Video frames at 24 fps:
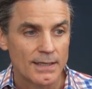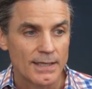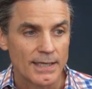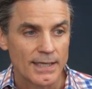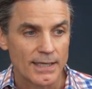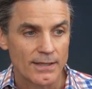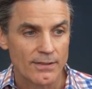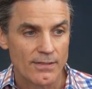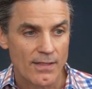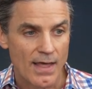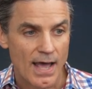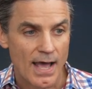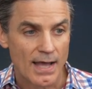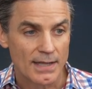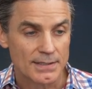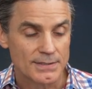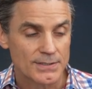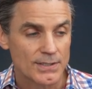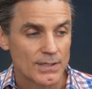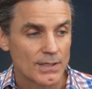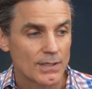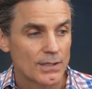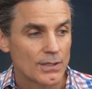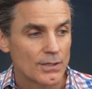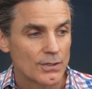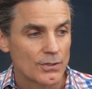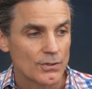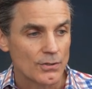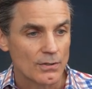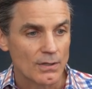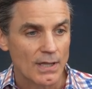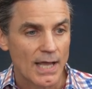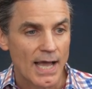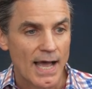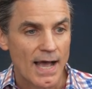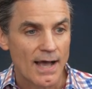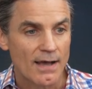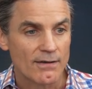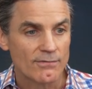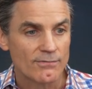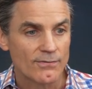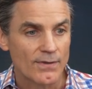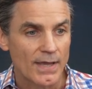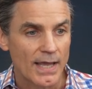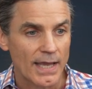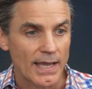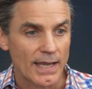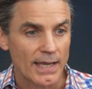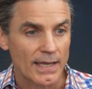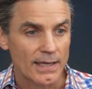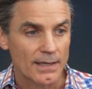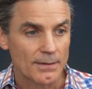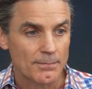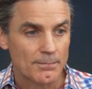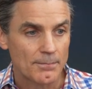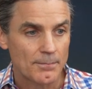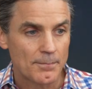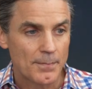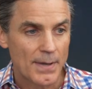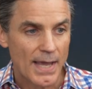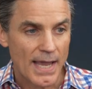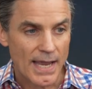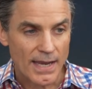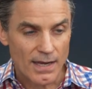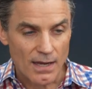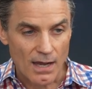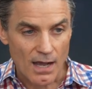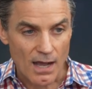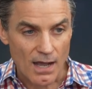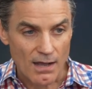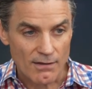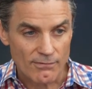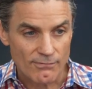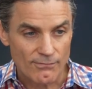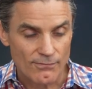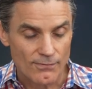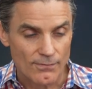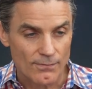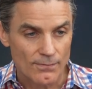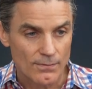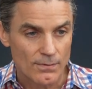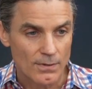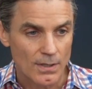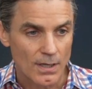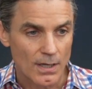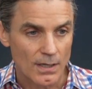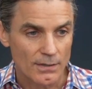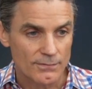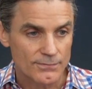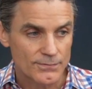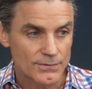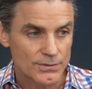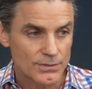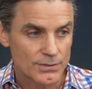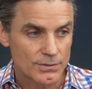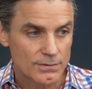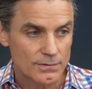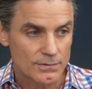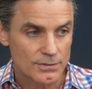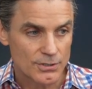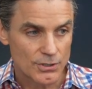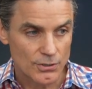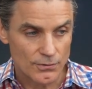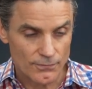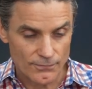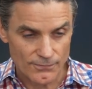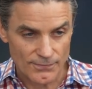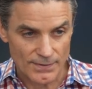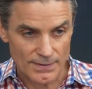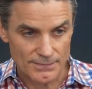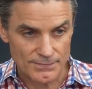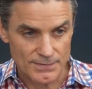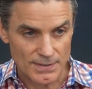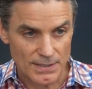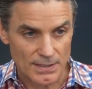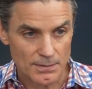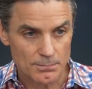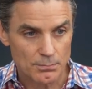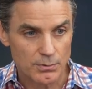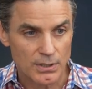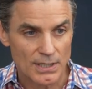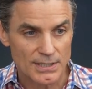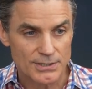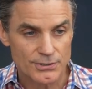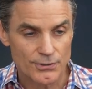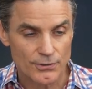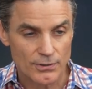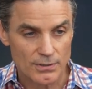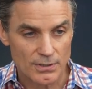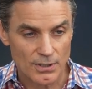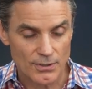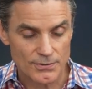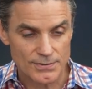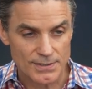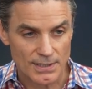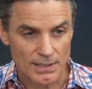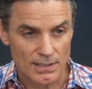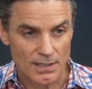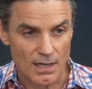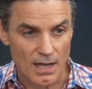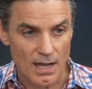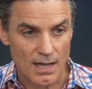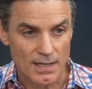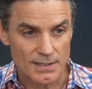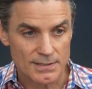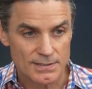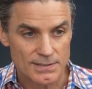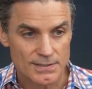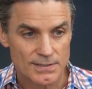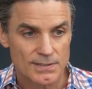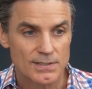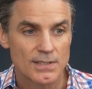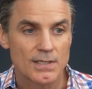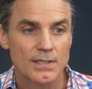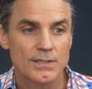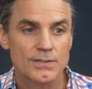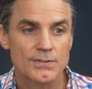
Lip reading: in that you'll have a payoff of $250 plus your closing costs,